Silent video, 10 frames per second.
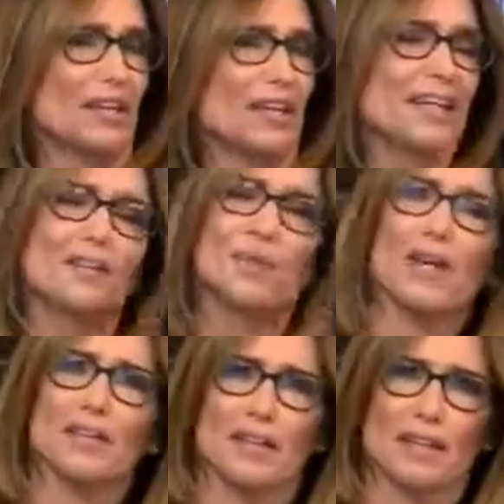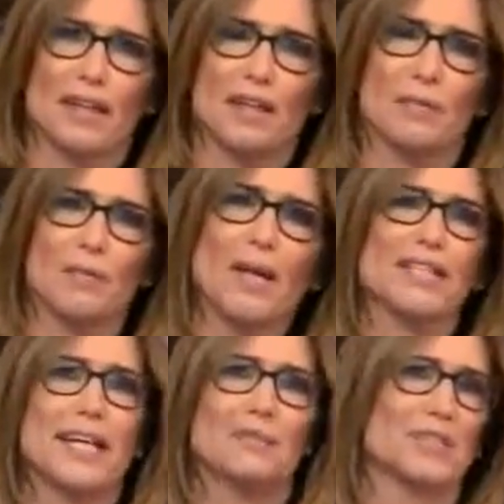And here's why I think that. When my
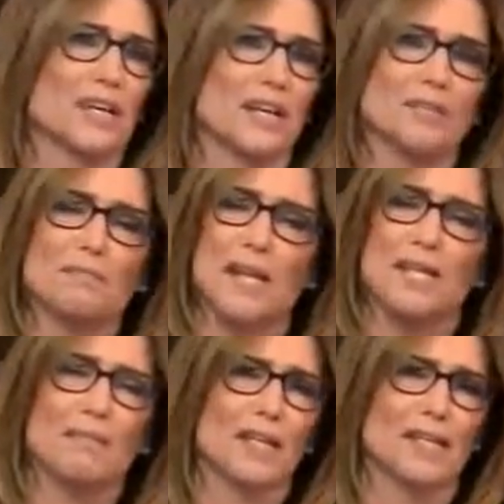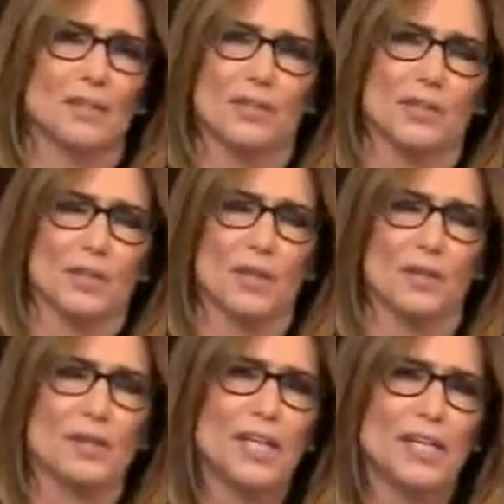dad retired many, many years
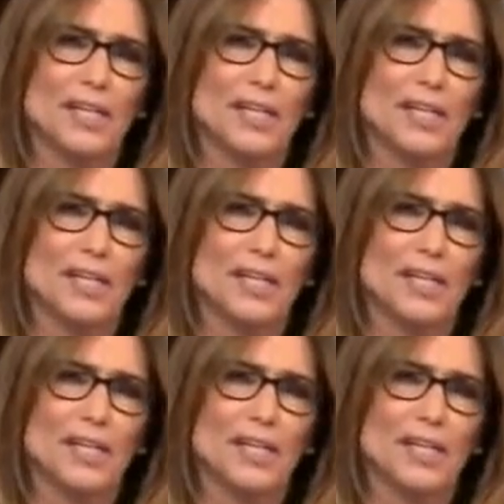ago,